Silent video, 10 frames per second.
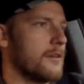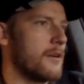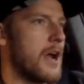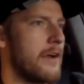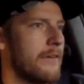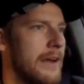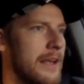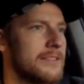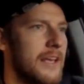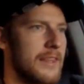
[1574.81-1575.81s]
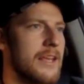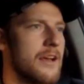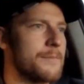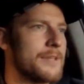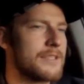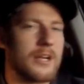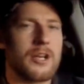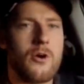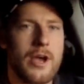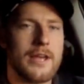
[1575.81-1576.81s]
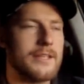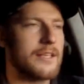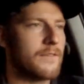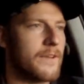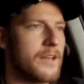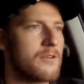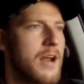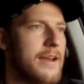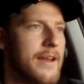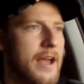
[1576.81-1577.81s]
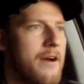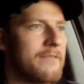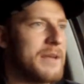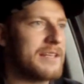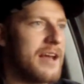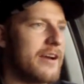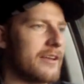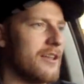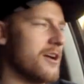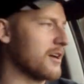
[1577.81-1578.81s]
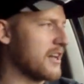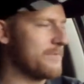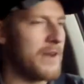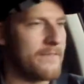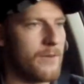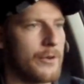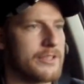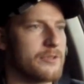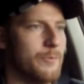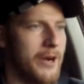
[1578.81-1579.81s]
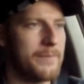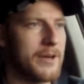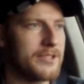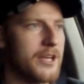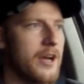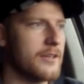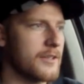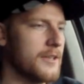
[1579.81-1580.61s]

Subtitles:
or however it ends, I think I'm just going to go ahead and end the video right now. I've been talking long enough. My voice is pretty much cooked.